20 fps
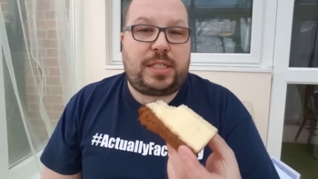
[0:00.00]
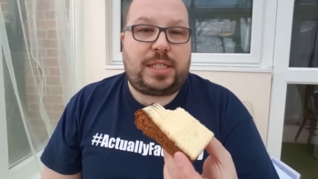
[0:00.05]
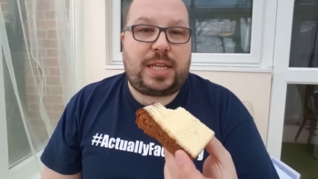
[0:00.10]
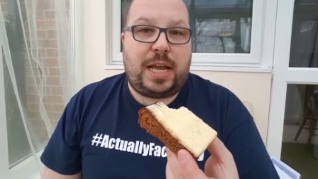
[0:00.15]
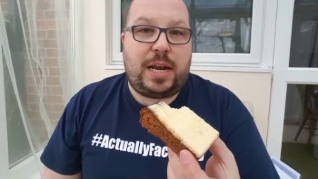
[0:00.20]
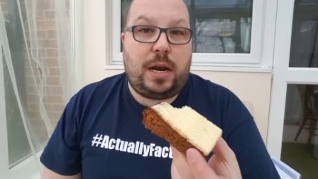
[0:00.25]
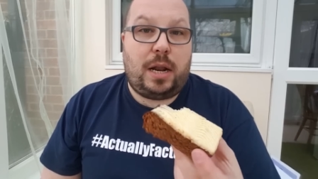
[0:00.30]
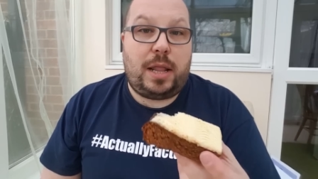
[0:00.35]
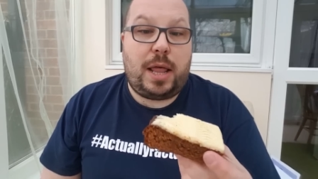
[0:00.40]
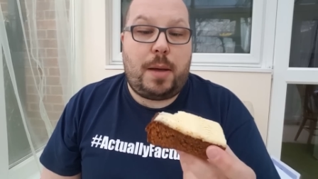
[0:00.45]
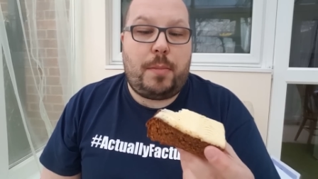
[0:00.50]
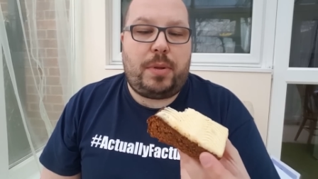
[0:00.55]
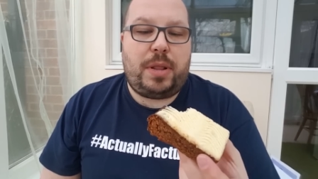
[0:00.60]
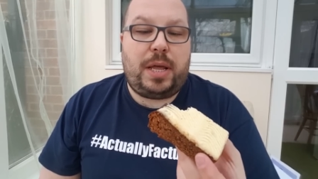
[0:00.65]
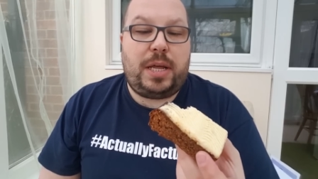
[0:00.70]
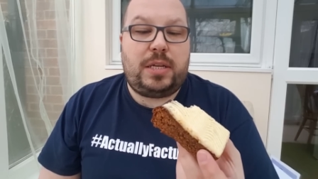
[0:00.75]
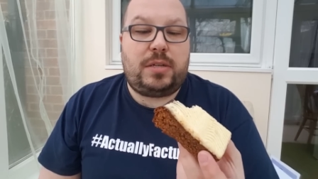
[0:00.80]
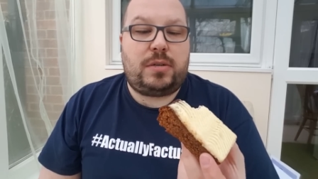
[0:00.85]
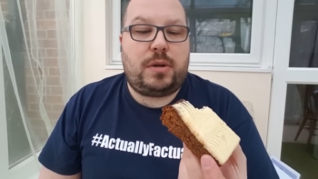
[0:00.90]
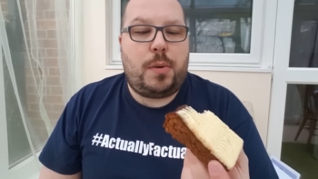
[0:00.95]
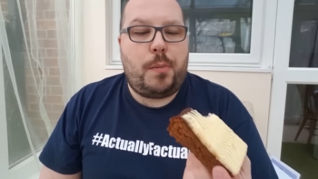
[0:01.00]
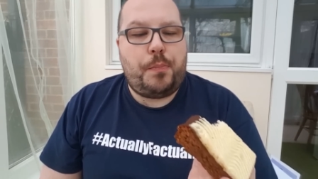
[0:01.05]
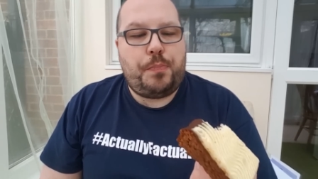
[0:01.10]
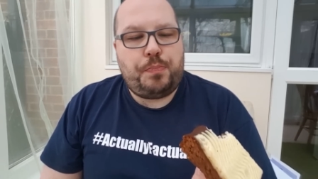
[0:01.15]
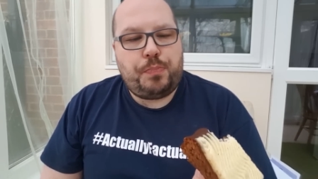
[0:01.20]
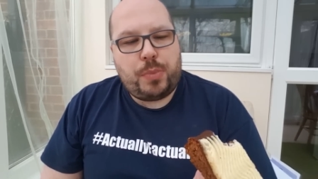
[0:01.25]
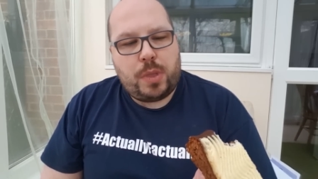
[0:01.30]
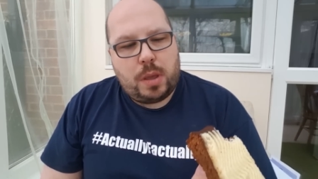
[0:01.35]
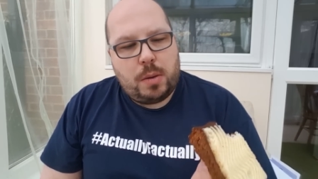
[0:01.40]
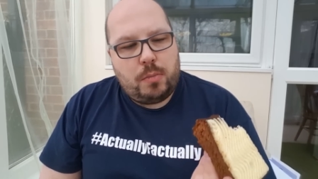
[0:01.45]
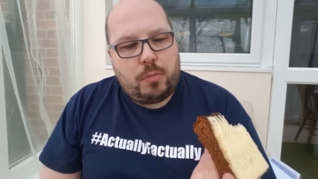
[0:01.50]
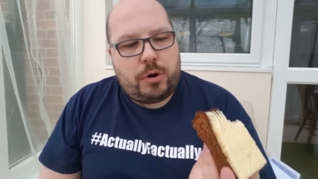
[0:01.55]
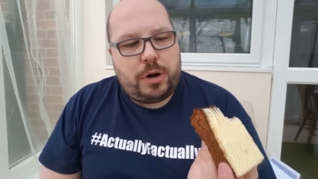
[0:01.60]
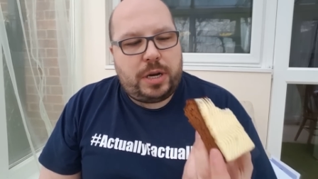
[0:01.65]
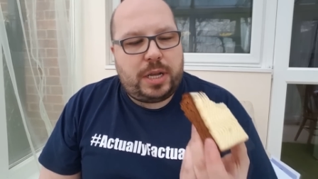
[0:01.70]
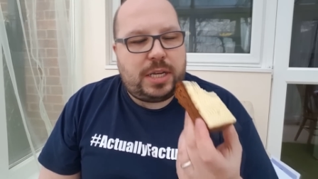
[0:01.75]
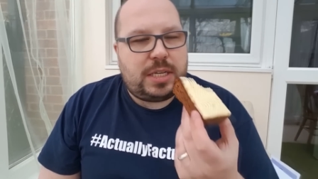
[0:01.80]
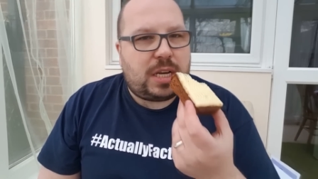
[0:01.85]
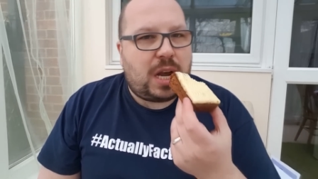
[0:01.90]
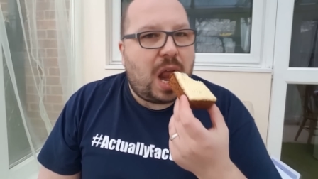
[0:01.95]
stay like that, but that is
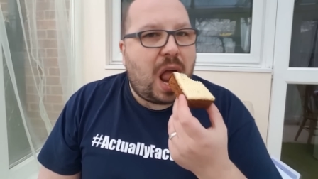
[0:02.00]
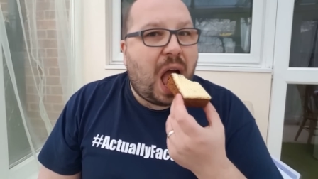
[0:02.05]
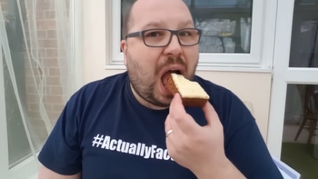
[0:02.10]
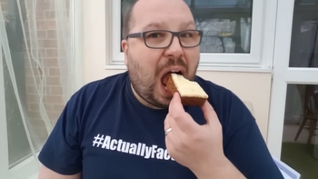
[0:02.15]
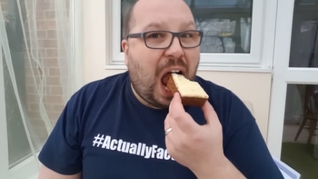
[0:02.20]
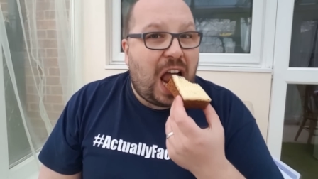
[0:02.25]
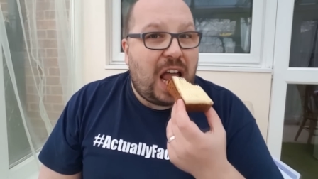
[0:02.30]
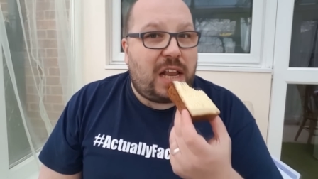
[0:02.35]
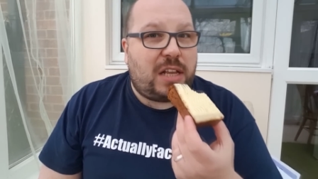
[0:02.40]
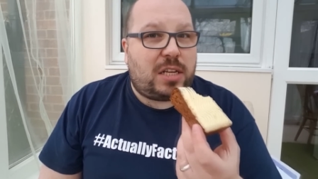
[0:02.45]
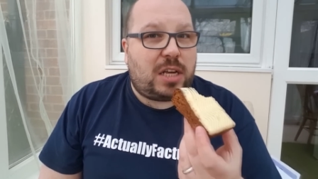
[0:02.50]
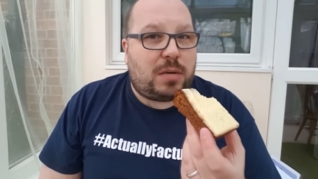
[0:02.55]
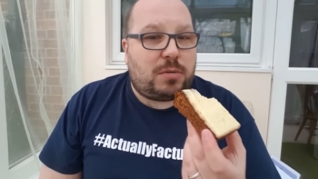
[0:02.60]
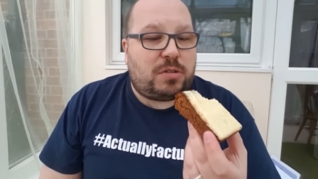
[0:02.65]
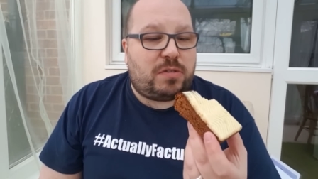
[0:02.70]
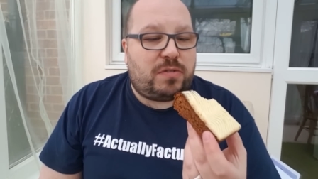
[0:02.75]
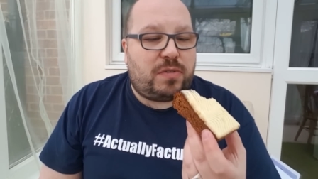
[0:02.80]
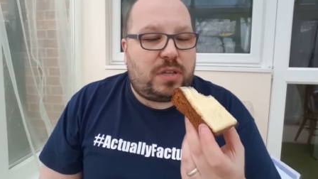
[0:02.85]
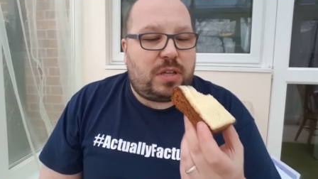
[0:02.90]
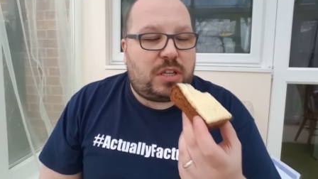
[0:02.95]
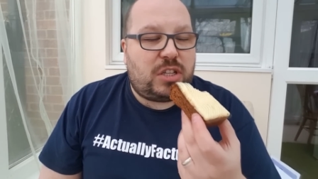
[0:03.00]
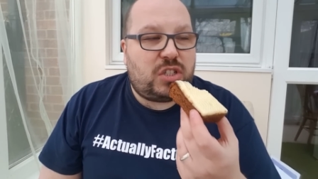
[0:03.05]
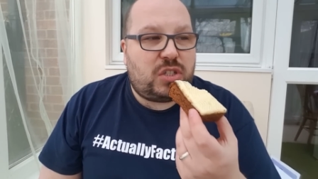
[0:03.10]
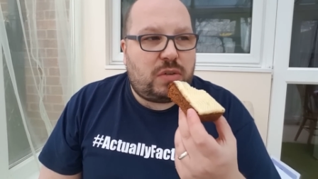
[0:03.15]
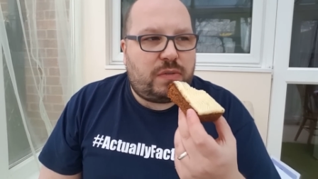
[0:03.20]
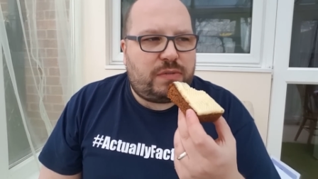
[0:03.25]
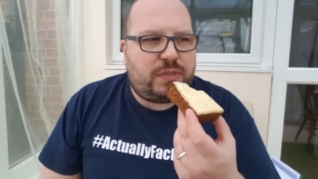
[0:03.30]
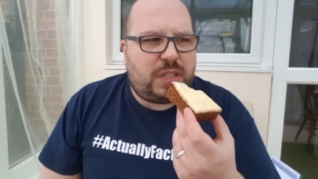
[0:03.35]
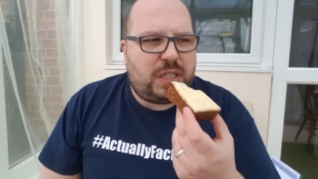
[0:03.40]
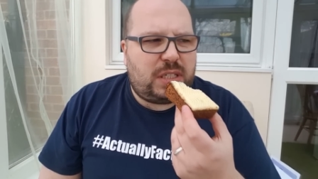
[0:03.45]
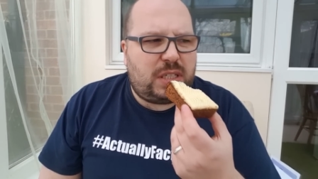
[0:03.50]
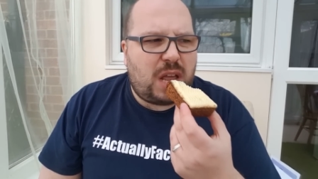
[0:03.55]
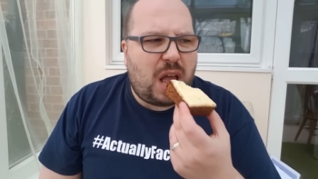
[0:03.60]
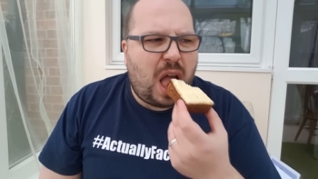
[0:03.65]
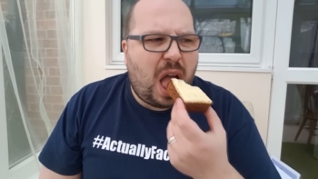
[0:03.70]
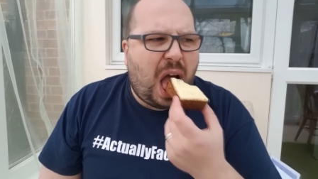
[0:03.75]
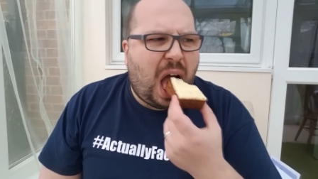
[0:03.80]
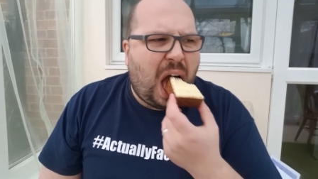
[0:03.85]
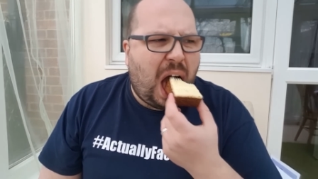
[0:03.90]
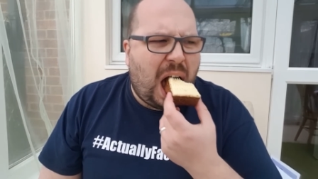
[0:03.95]
pretty decent in terms of the softness.
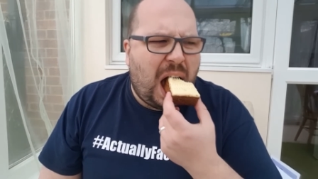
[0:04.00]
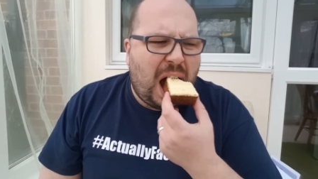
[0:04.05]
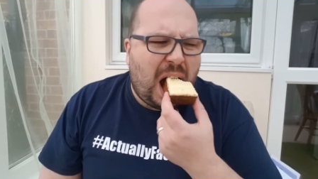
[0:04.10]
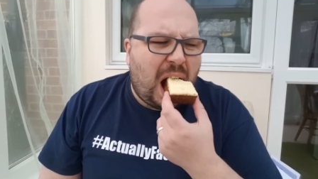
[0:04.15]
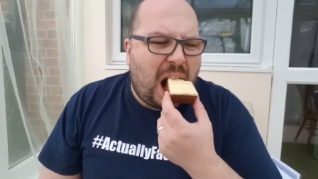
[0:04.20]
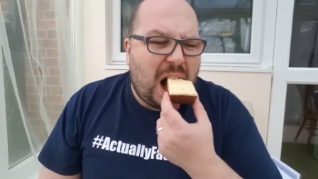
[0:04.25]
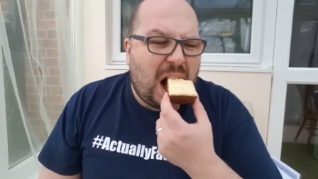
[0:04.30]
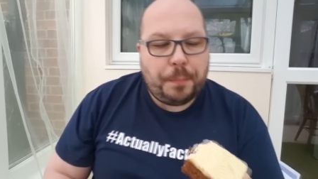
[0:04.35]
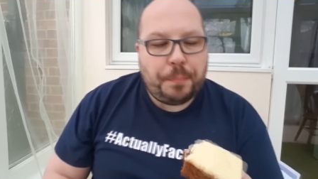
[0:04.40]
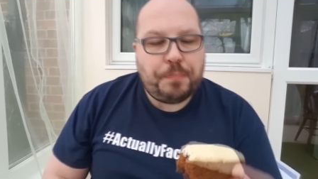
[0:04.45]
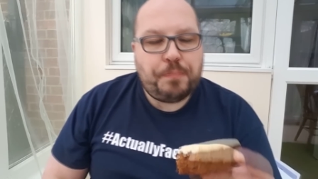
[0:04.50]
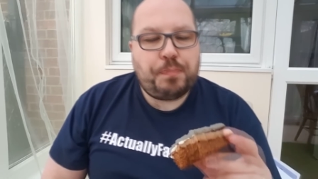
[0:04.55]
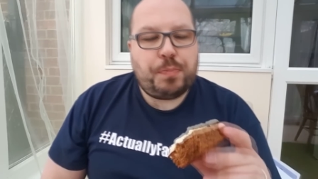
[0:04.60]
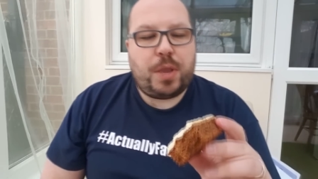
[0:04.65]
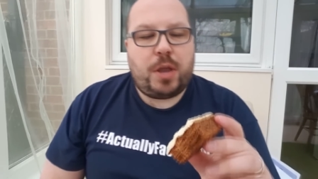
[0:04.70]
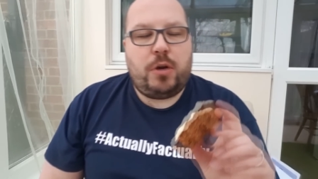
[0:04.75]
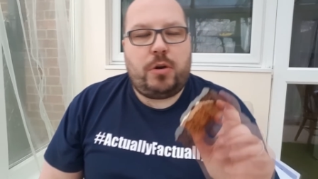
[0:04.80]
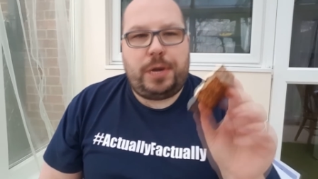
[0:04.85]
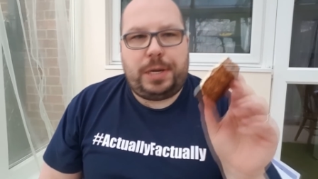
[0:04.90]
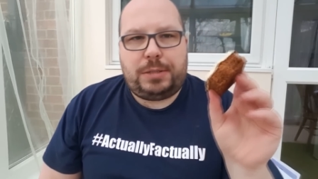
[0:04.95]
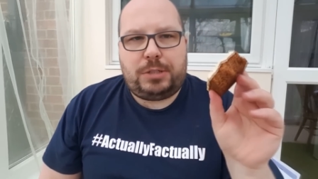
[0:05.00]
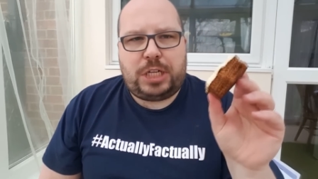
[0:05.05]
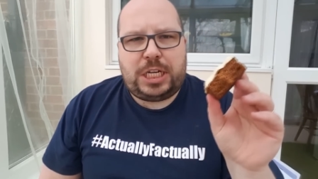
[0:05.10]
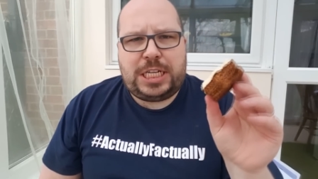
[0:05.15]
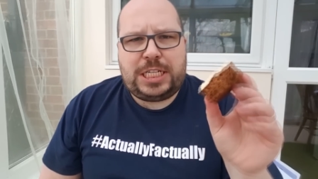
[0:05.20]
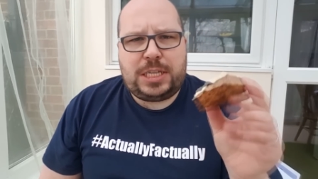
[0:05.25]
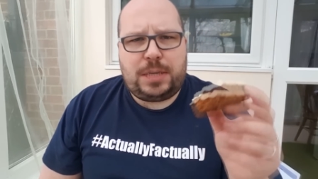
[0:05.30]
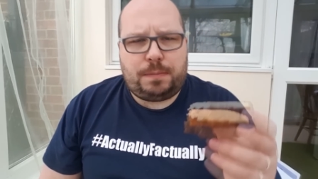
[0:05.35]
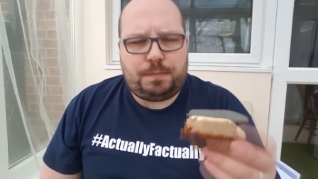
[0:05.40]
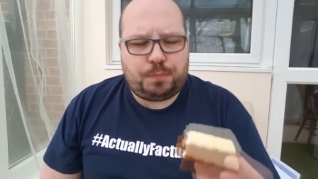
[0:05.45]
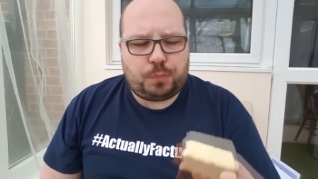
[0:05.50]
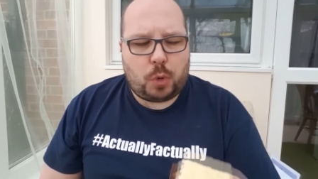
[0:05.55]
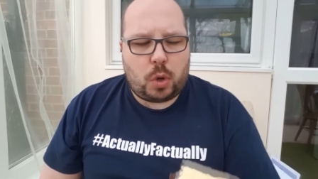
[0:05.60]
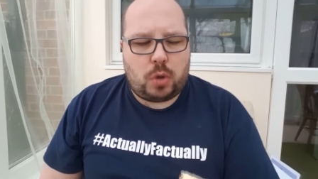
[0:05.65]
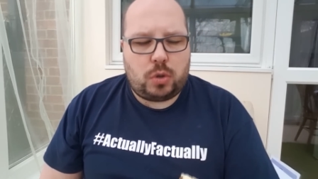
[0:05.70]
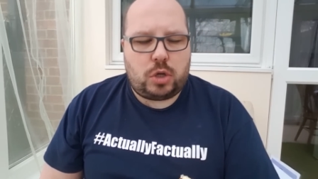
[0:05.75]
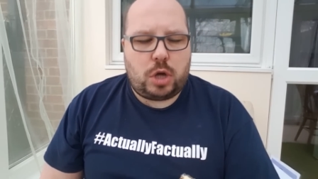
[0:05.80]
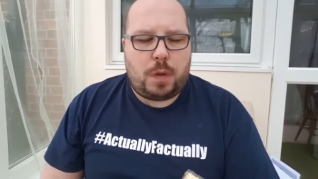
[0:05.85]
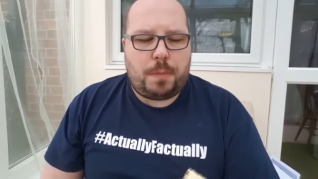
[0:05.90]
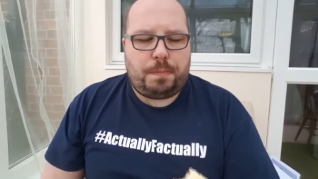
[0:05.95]
Cream cheese
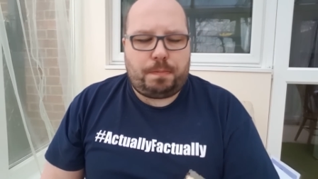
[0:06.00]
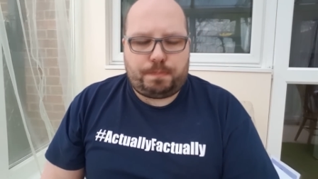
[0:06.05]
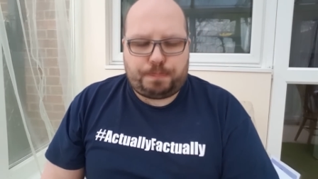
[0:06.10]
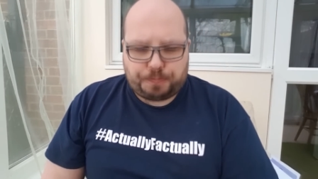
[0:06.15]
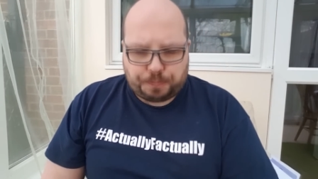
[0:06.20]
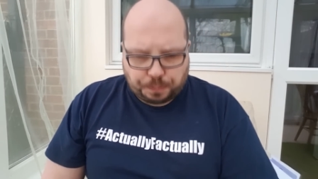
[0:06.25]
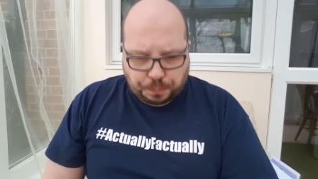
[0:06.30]
on top.